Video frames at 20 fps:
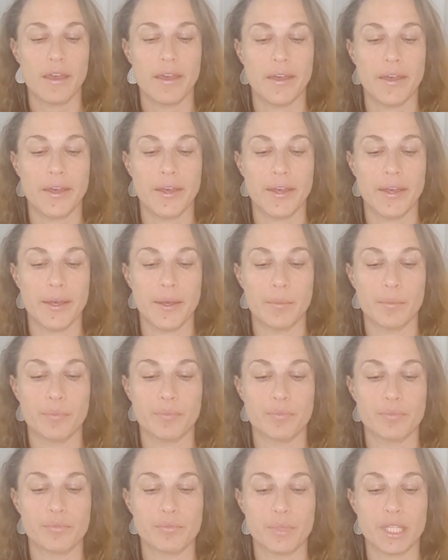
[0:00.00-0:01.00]

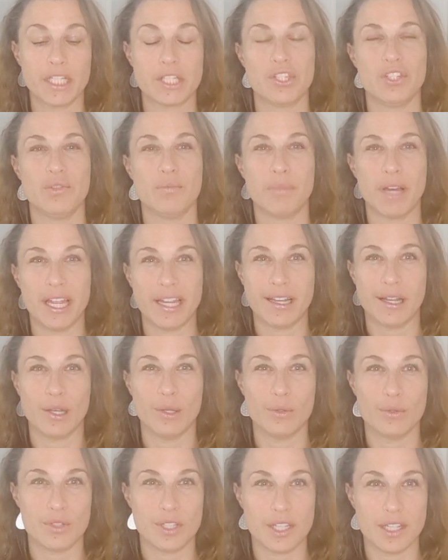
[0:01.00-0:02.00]
um, because you might
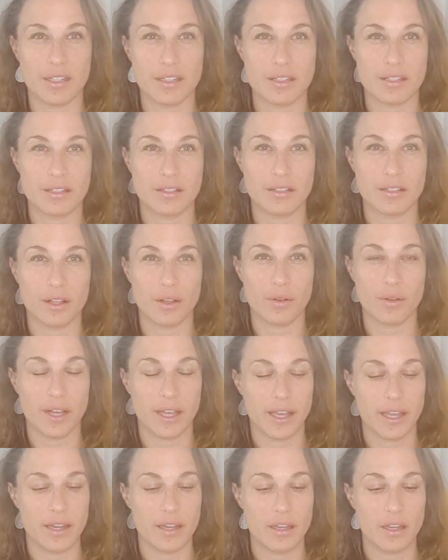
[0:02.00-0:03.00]
lose it,
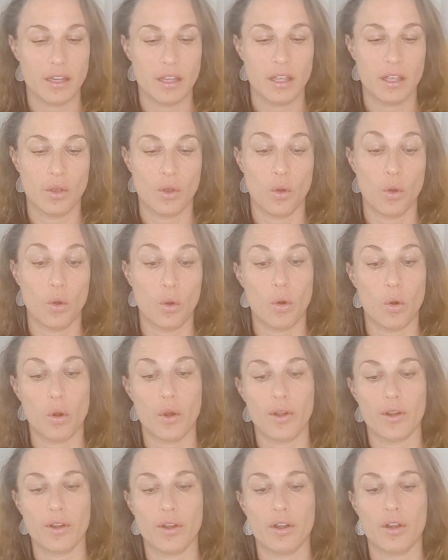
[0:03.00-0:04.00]
okay?
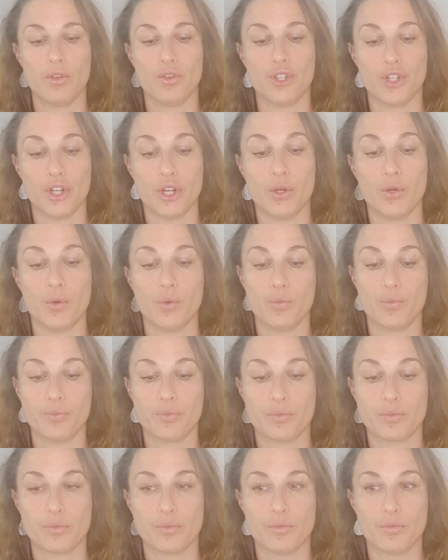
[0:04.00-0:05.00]
Or, you know,
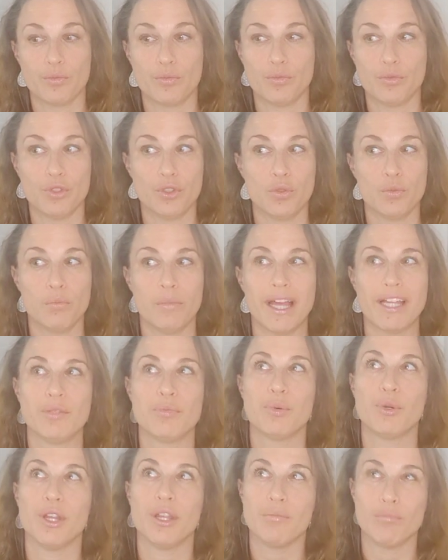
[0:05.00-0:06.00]
you
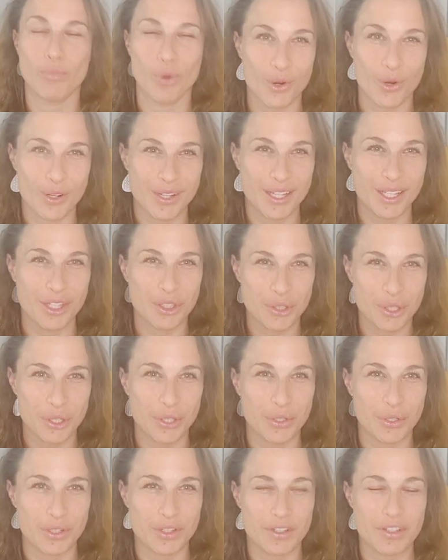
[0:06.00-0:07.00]
might put in more than you
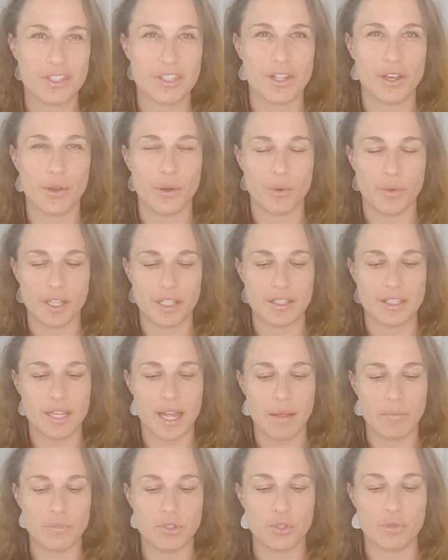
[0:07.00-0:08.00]
could. So it's
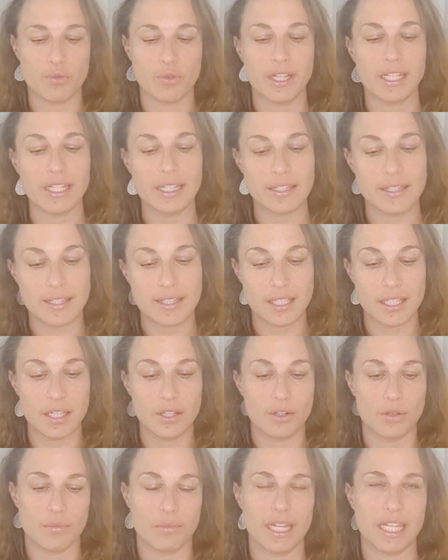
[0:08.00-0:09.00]
time to really see
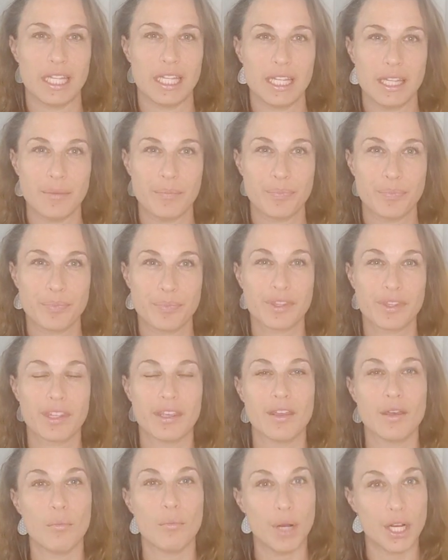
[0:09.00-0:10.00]
your money,
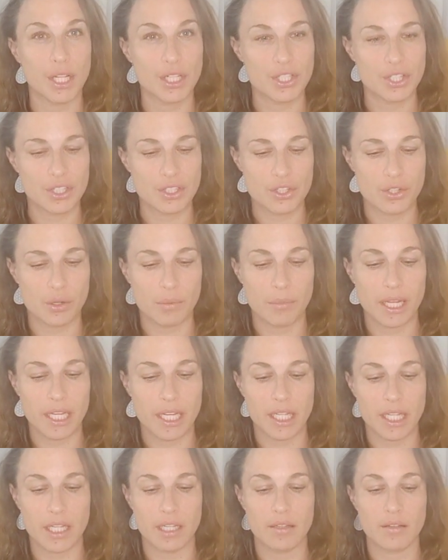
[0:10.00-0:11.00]
budget your
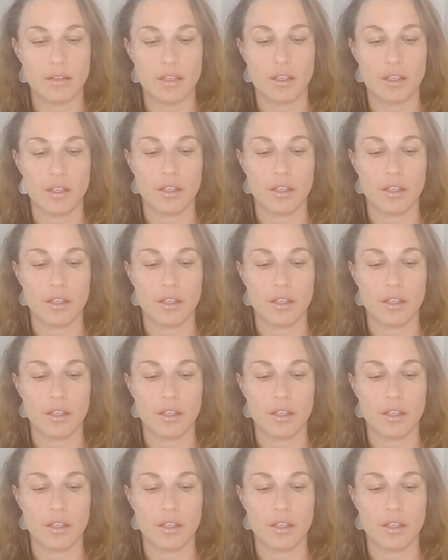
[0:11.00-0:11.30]
money,